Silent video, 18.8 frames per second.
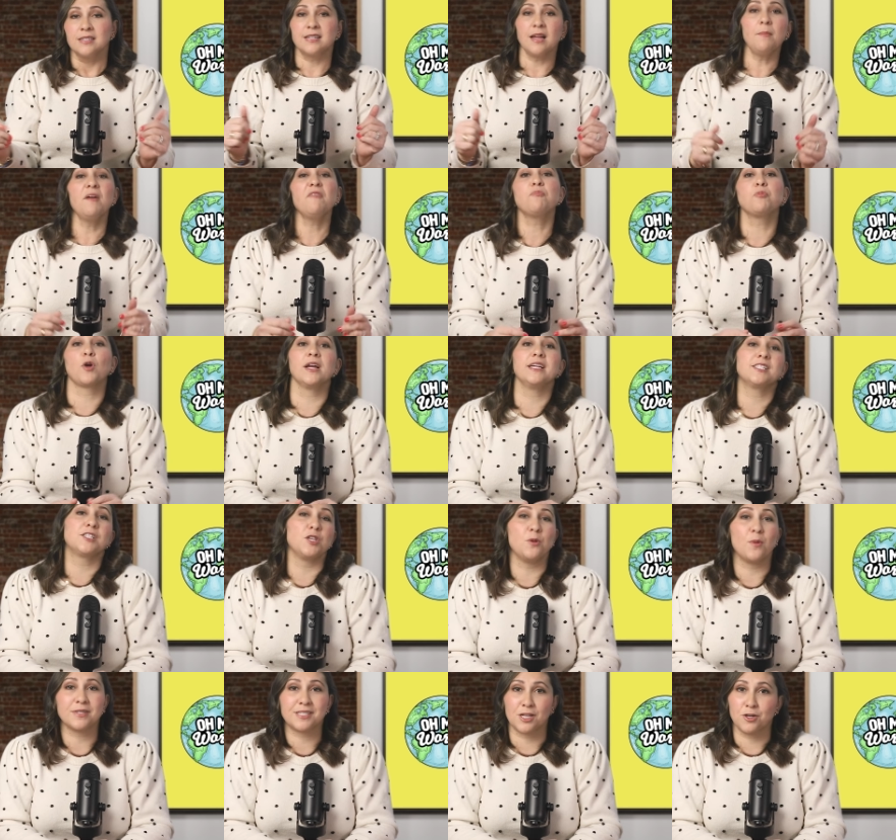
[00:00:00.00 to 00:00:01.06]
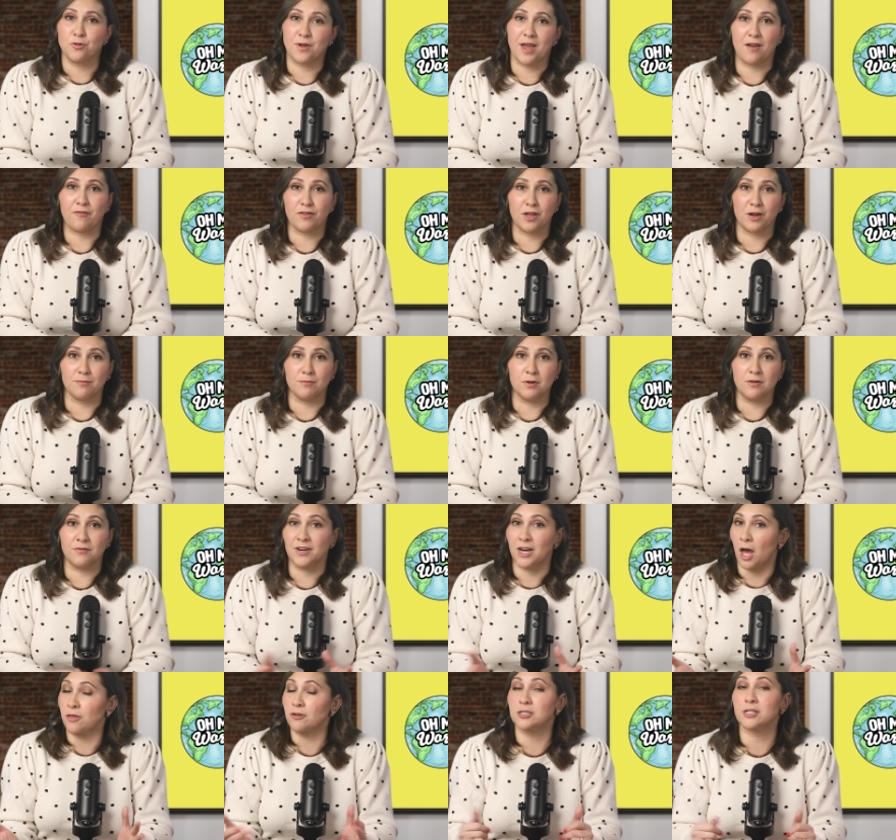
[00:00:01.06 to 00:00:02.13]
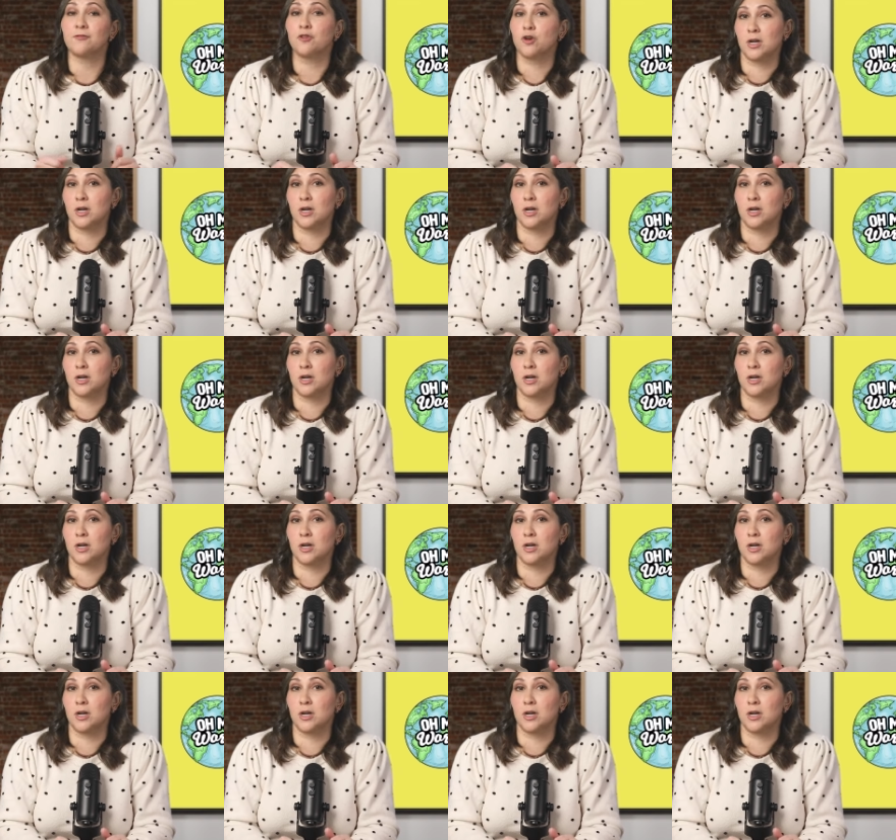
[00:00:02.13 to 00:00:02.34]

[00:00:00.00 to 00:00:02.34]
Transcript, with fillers: Some have praised the U S and U K for their move, and others have